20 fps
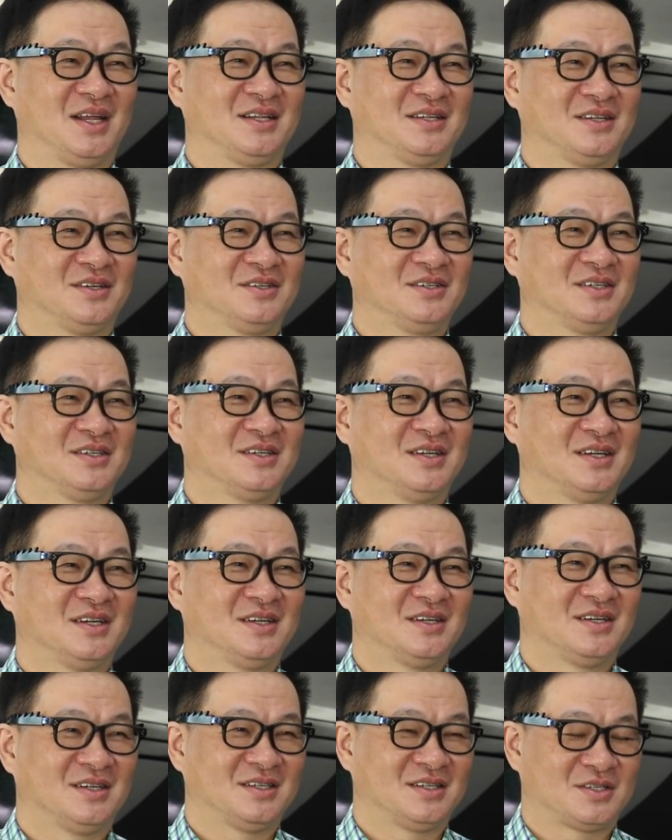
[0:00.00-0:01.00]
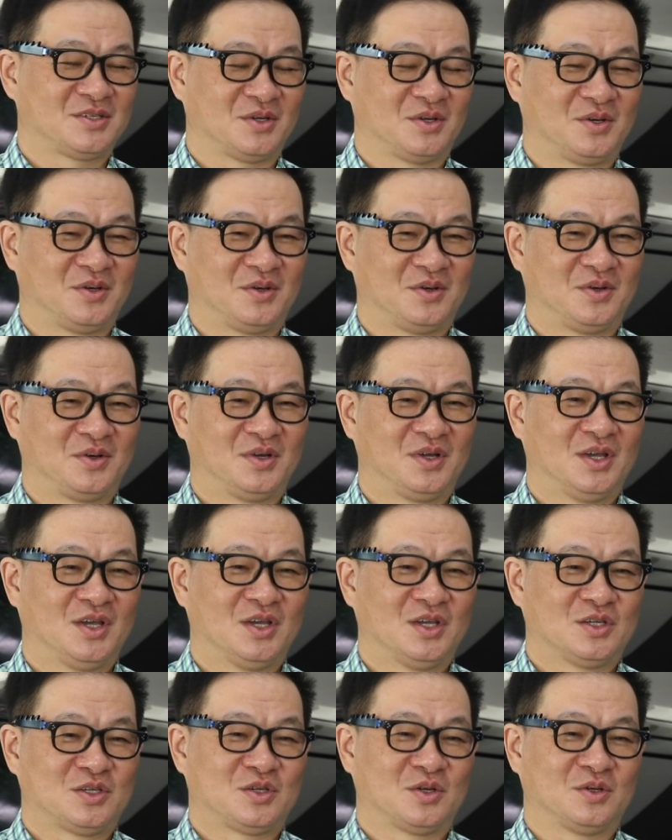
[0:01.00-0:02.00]
No? That's right. So,
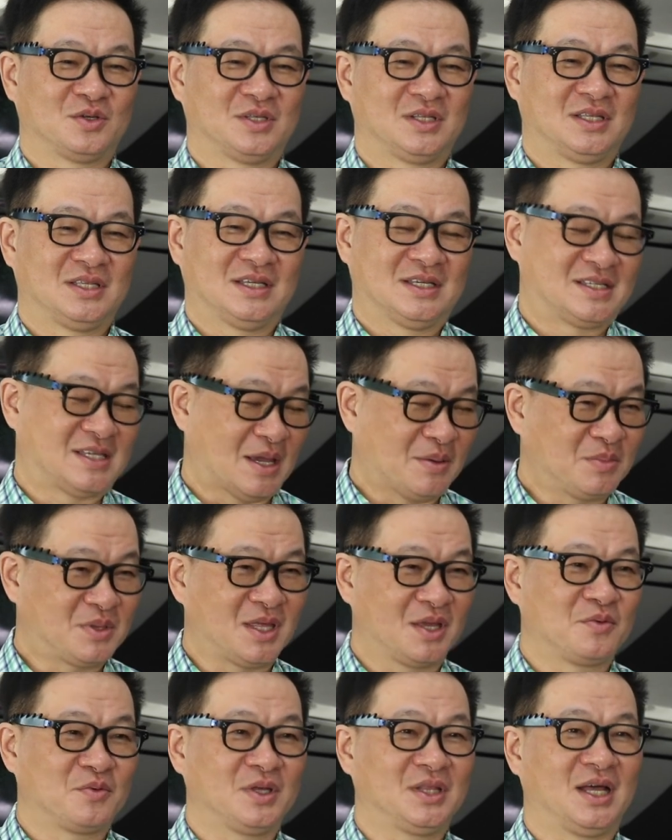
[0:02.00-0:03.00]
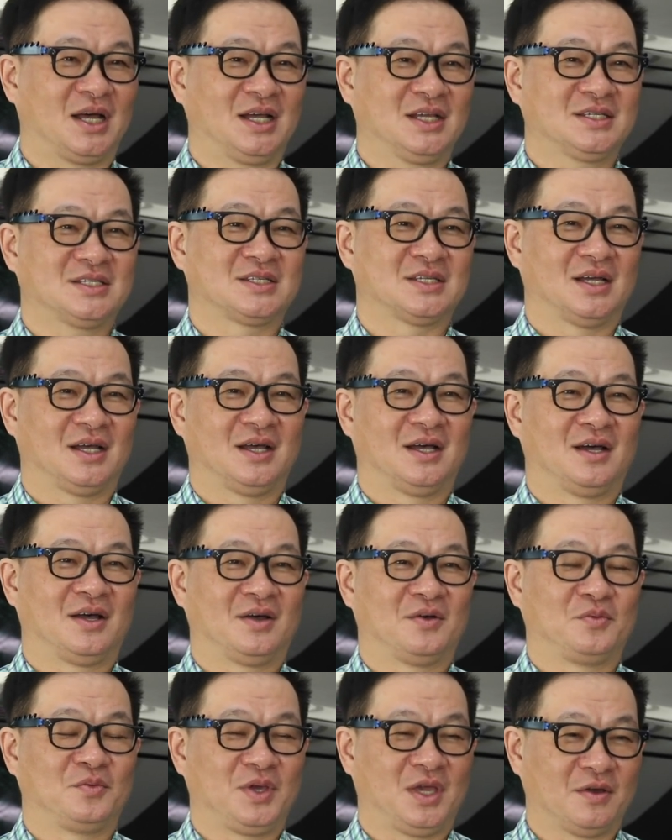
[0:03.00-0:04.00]
so the same thing with us.
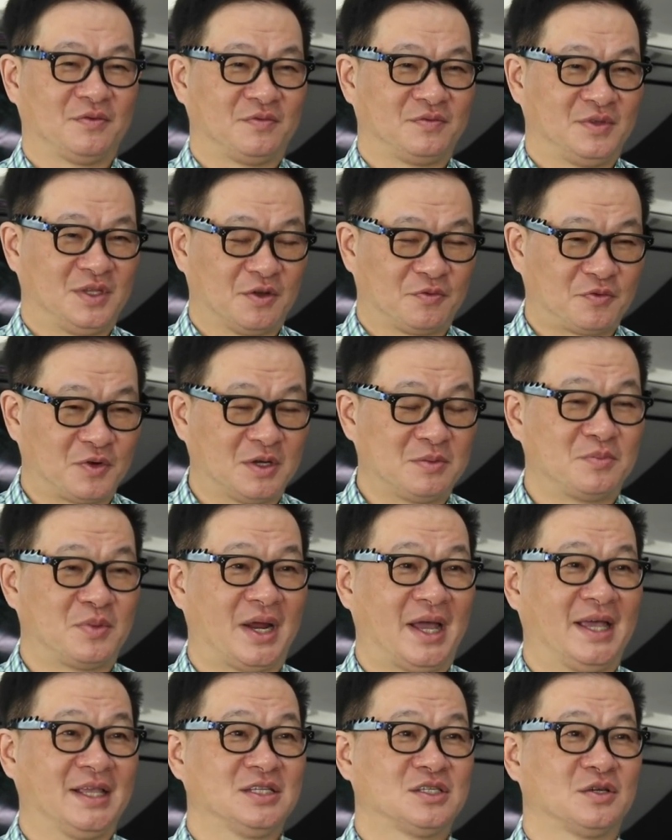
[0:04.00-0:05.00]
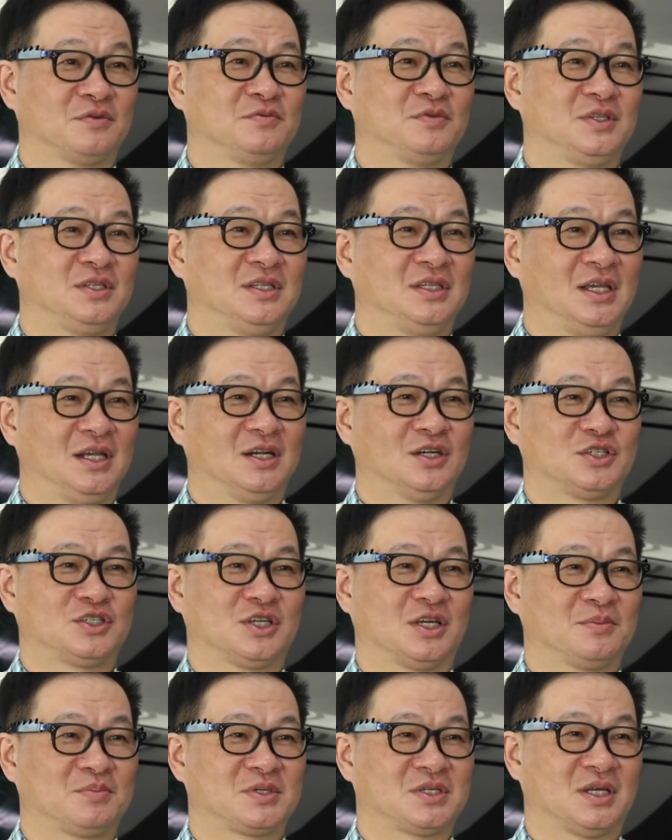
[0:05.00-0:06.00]
Uh, we have different brands of
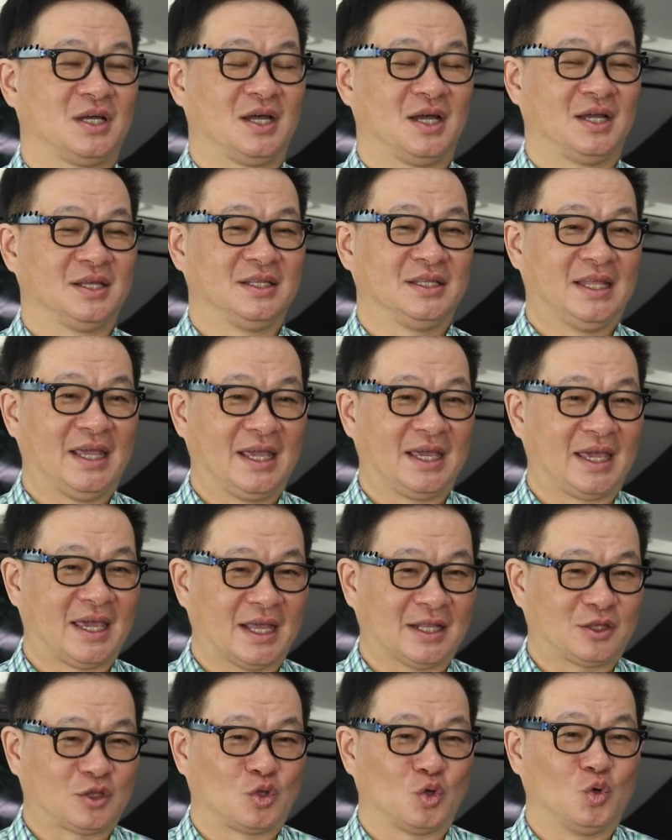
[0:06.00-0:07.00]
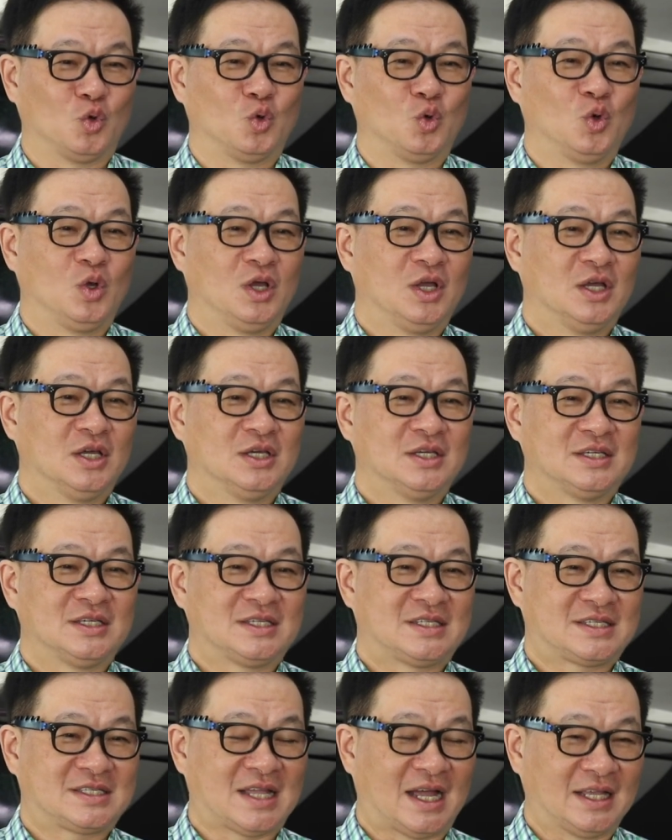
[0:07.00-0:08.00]
dealerships. Uh, they get to
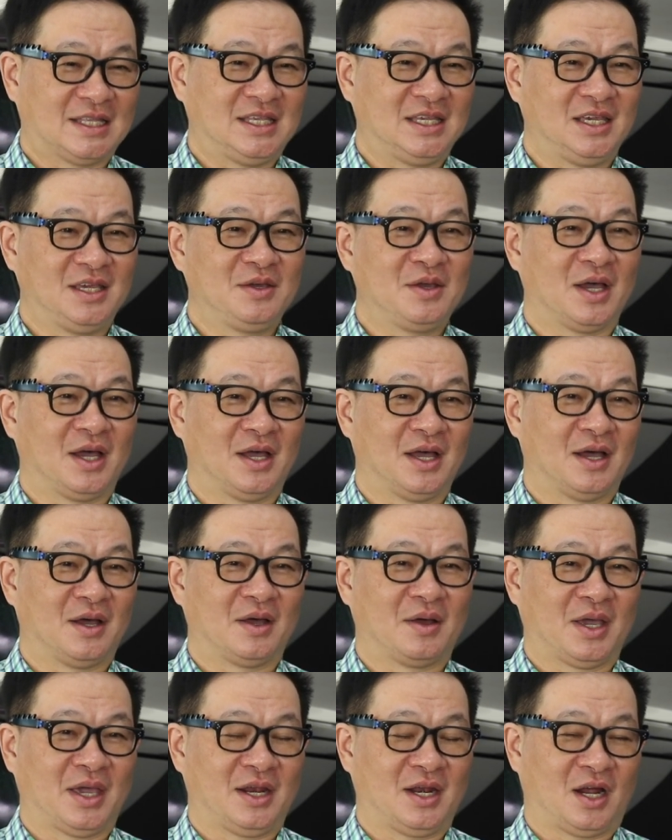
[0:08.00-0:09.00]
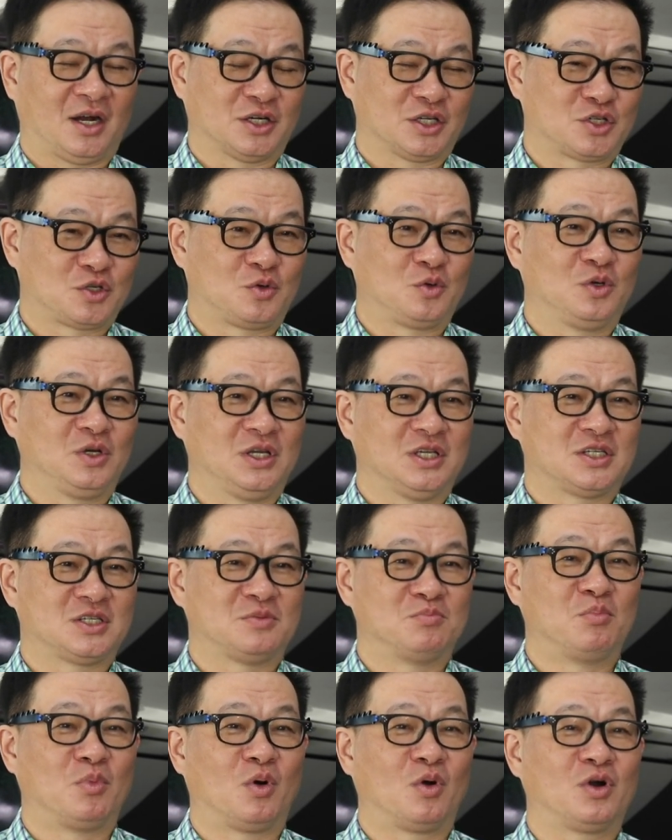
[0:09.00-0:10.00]
study uh, and our school is
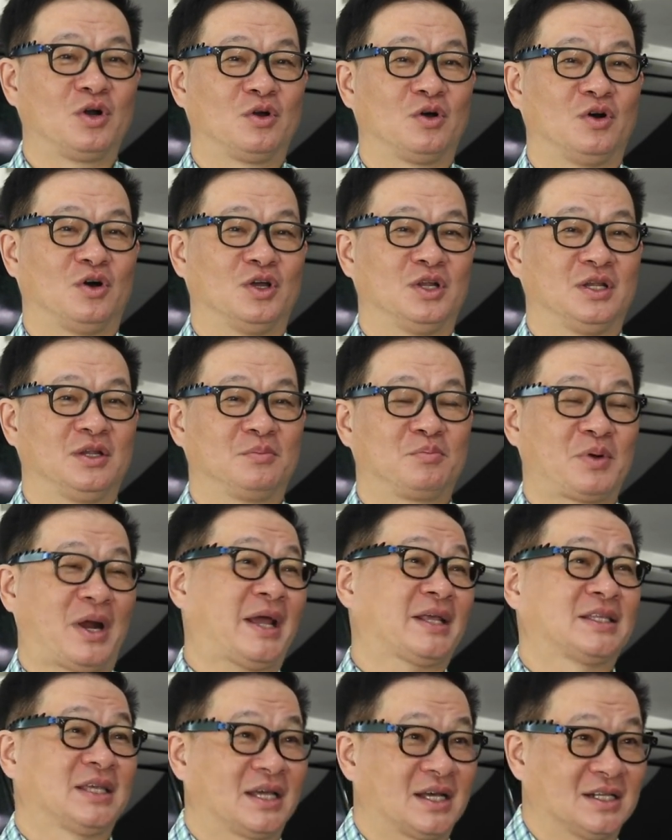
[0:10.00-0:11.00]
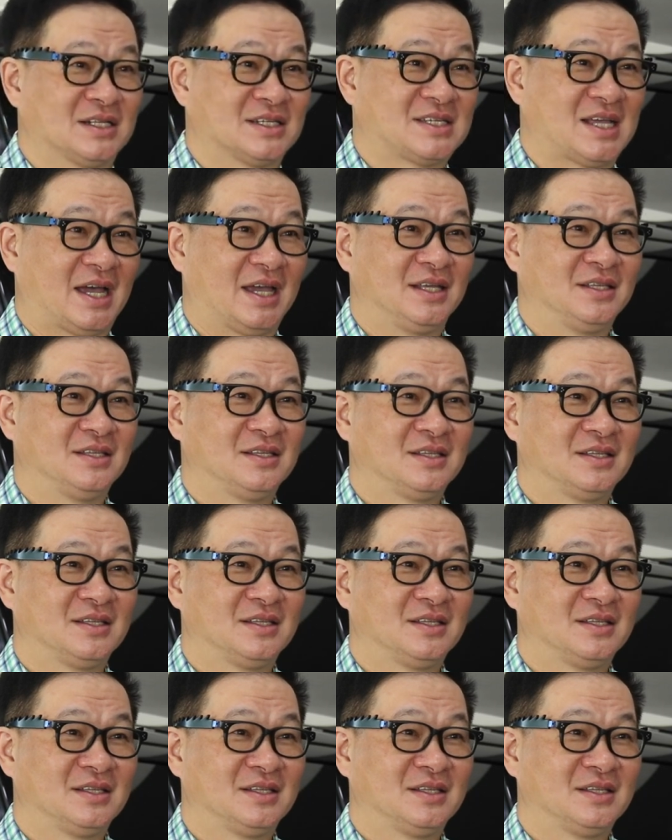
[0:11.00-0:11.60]
more on practical side.